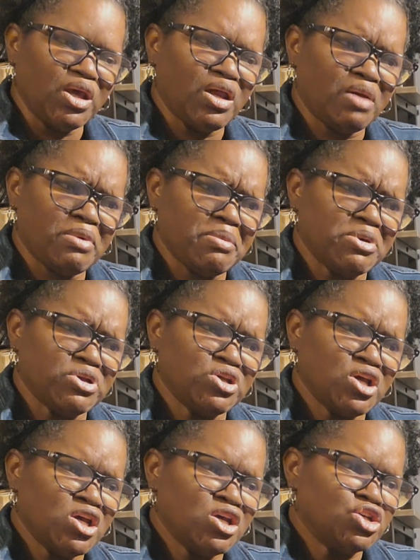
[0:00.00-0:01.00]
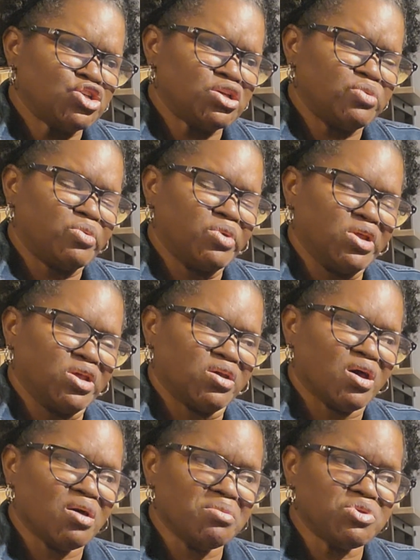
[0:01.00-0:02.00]
And I remember she
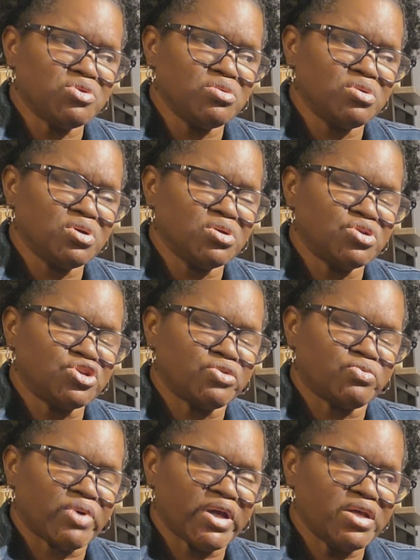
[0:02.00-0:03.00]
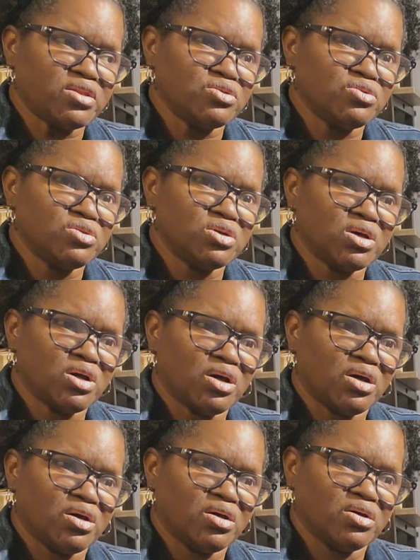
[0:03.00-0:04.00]
ran through
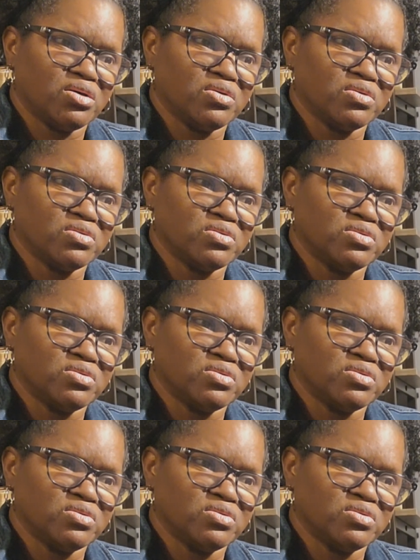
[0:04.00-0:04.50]
the,